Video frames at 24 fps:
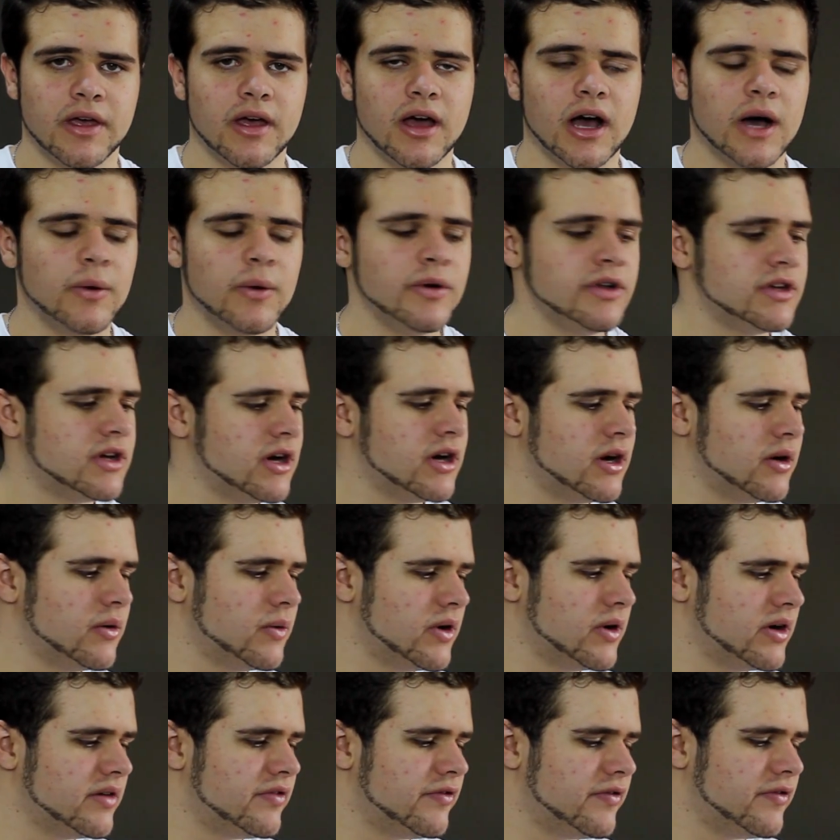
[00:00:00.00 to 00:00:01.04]
I would go
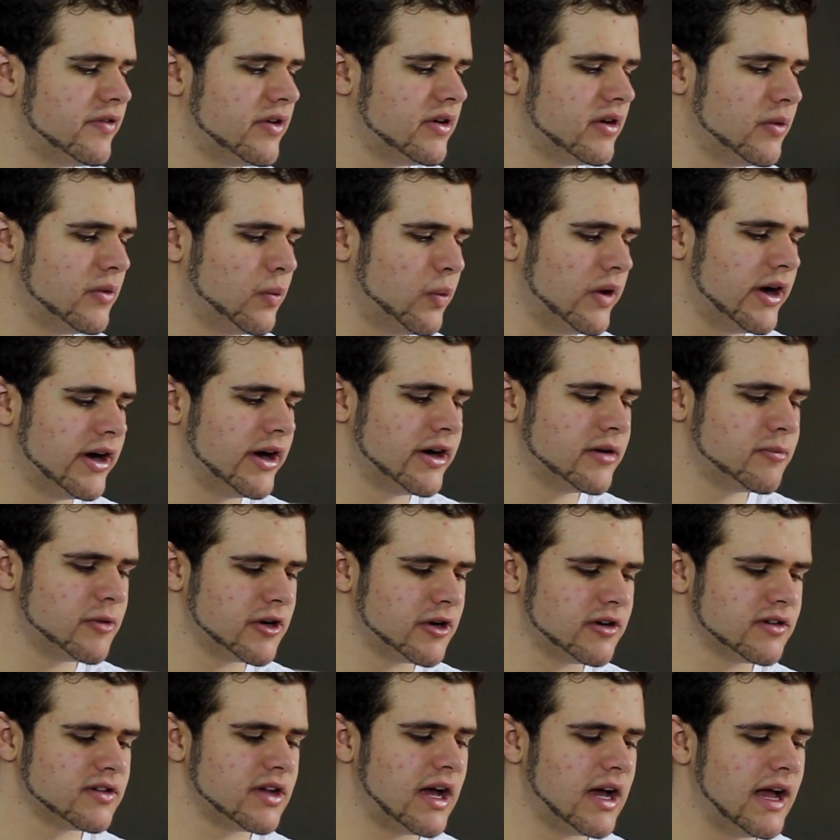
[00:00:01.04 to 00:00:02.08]
with weird
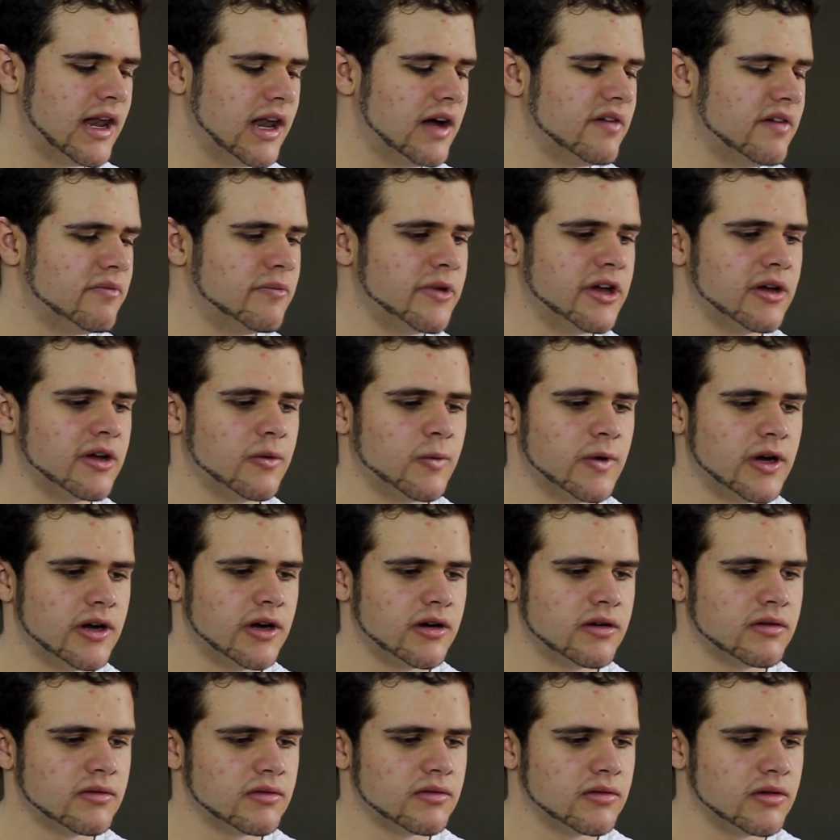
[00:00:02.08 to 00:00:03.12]
because I love being
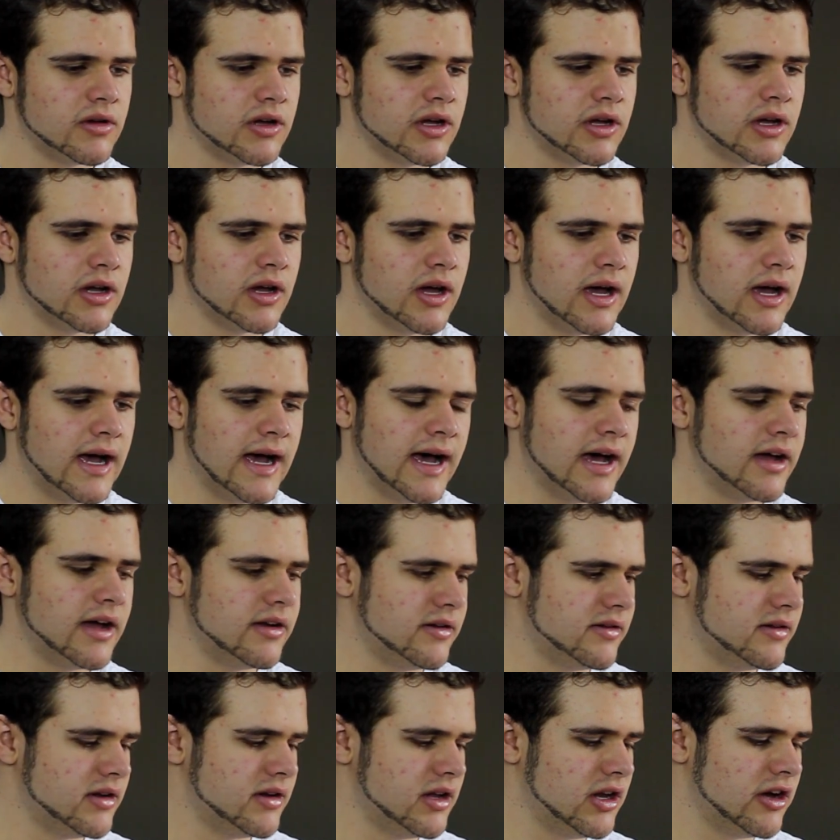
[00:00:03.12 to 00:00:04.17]
weird.
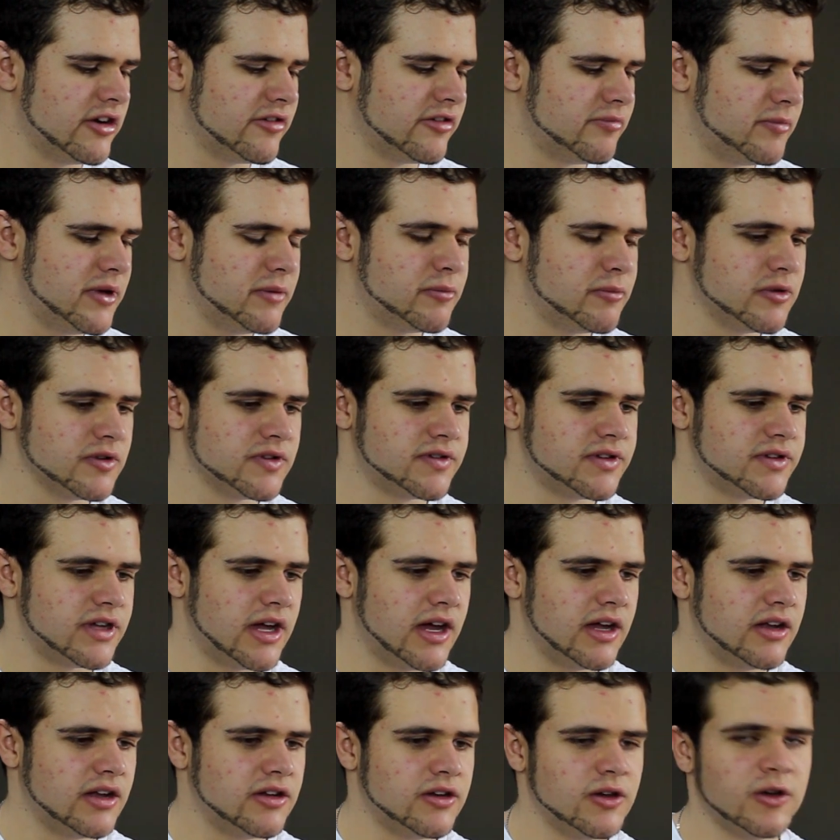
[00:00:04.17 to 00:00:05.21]
And a lot of people
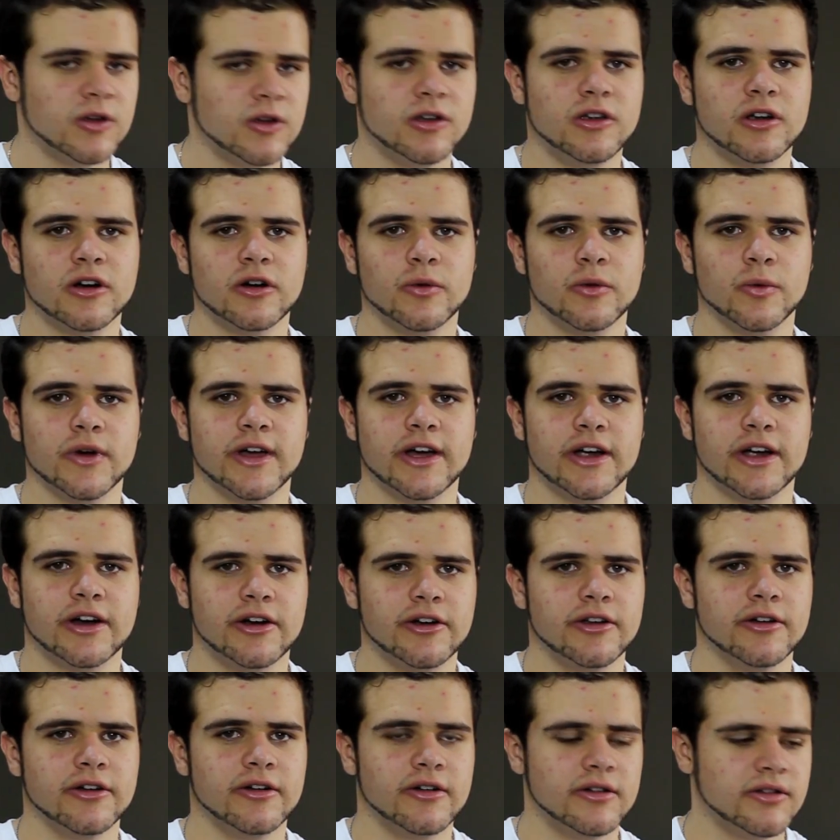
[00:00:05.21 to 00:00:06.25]
say, dude, you're weird.
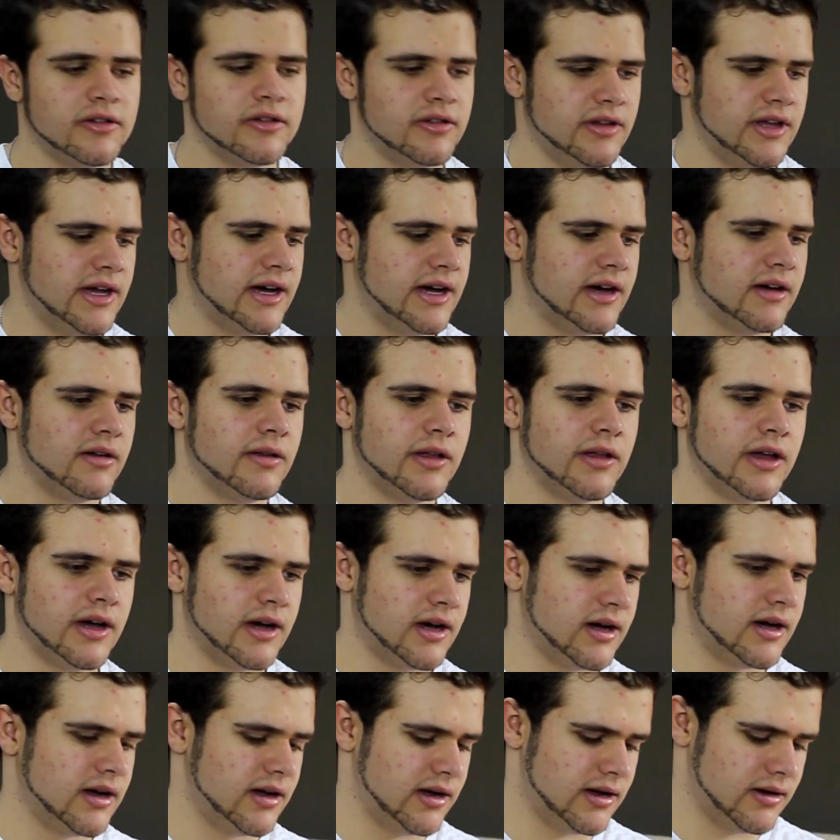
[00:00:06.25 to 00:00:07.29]
Yeah,
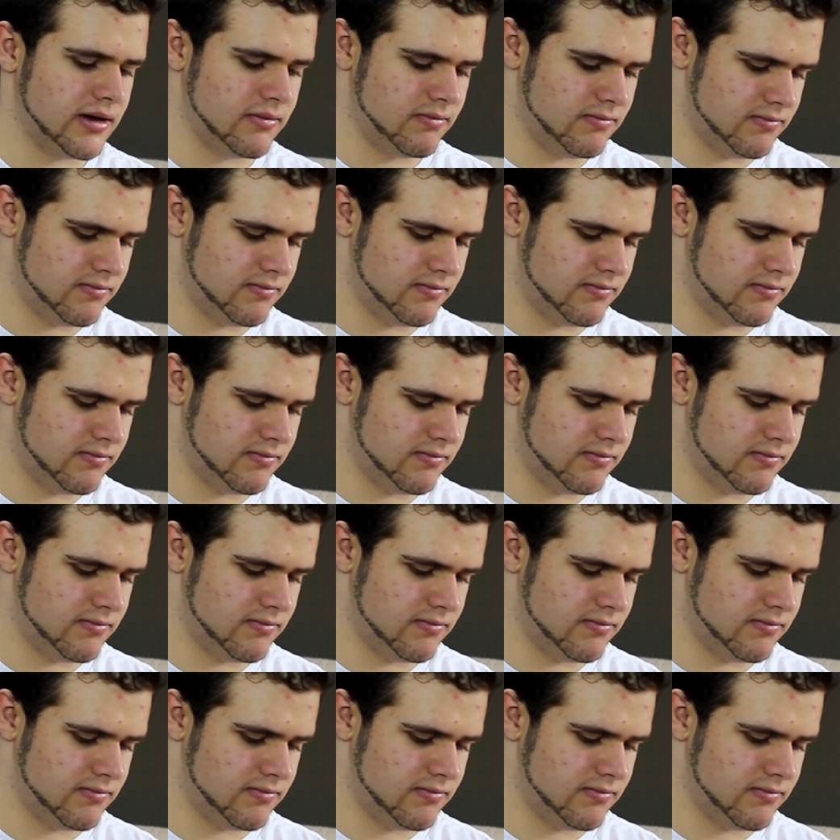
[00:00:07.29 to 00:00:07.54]
I am.